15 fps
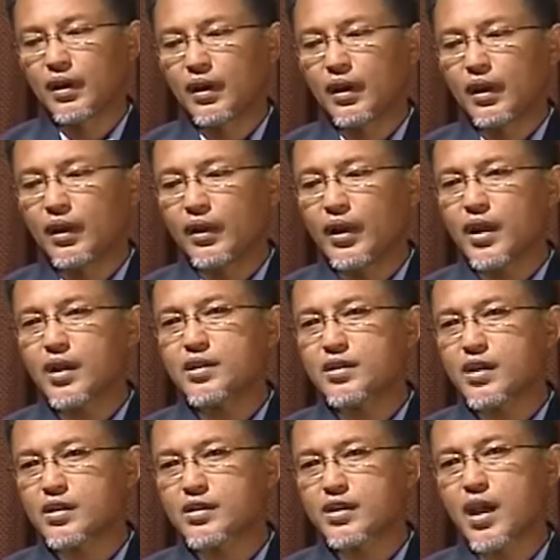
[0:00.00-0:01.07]
Let us
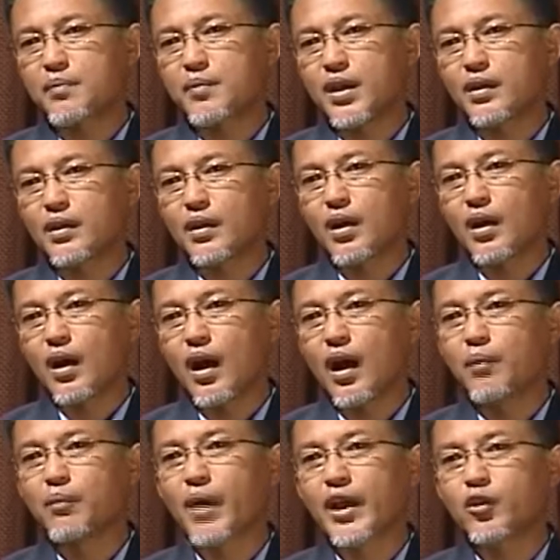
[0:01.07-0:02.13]
examine a
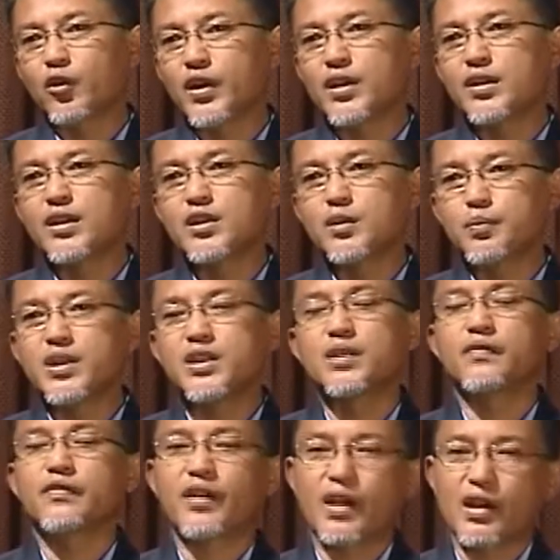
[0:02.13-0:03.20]

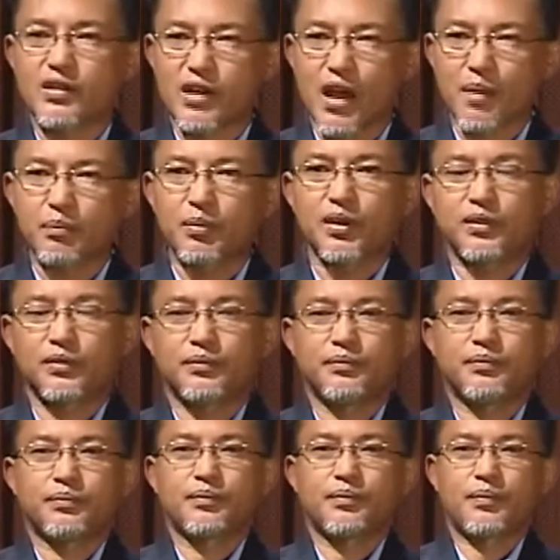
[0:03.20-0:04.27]
minority-specific example.
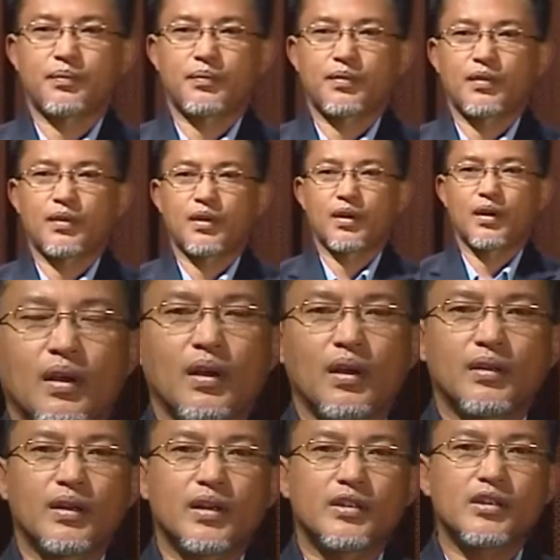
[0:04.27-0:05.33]

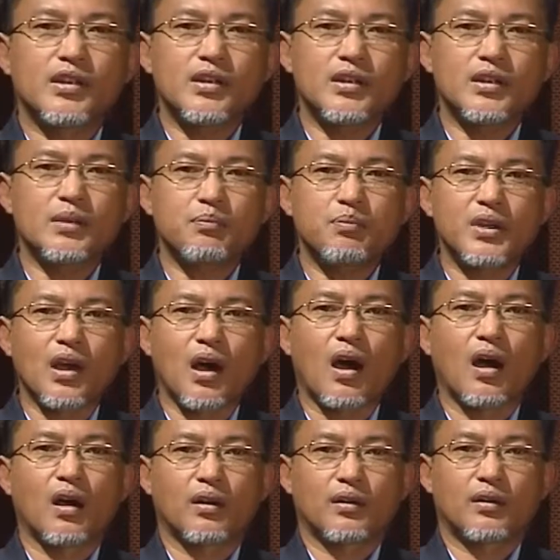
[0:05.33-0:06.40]
The
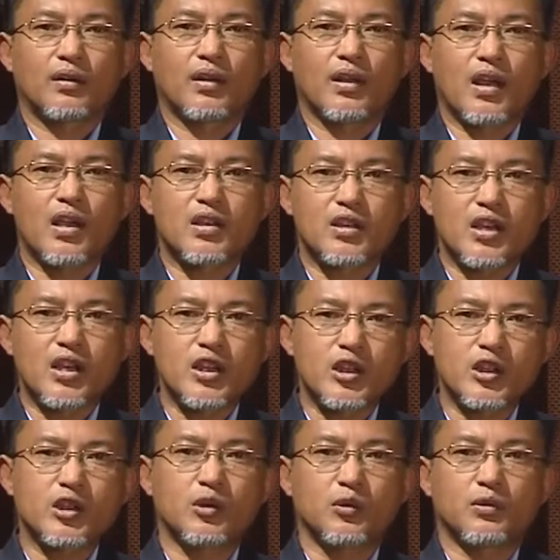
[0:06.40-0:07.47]
CCPR has
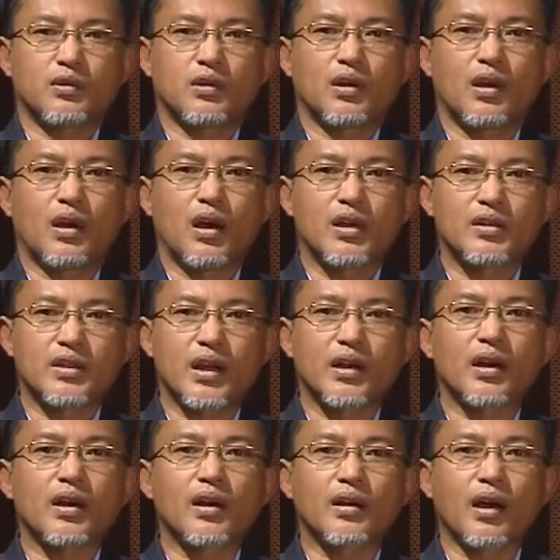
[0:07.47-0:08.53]
issued a
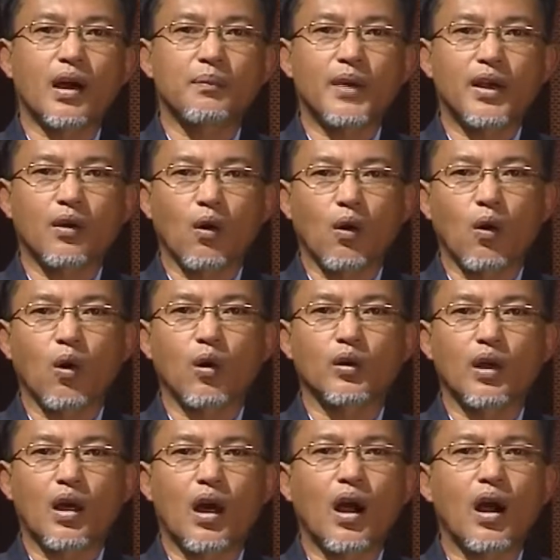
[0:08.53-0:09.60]
general comment on
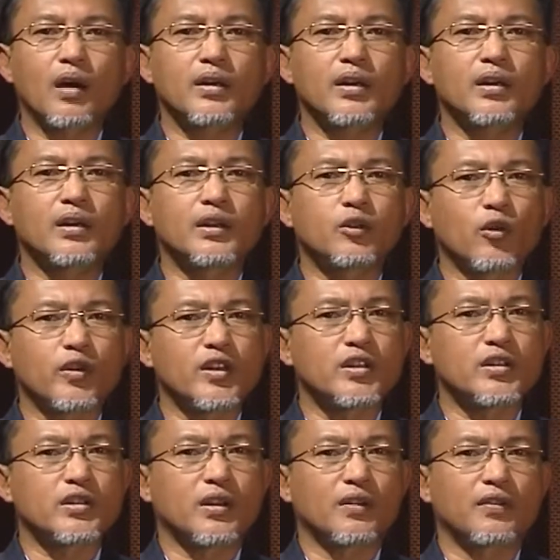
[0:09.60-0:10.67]
Article
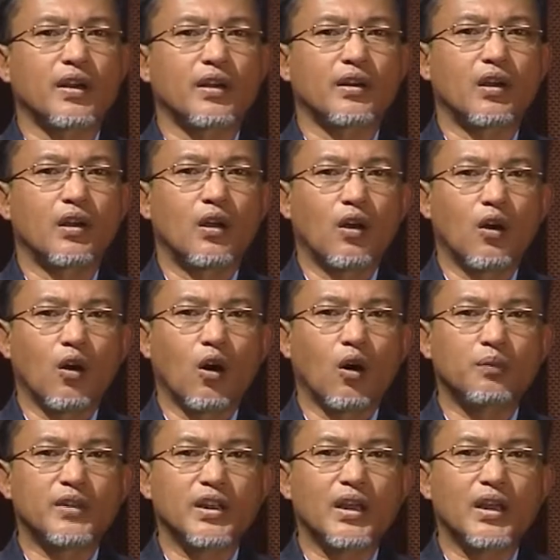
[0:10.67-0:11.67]
27 of the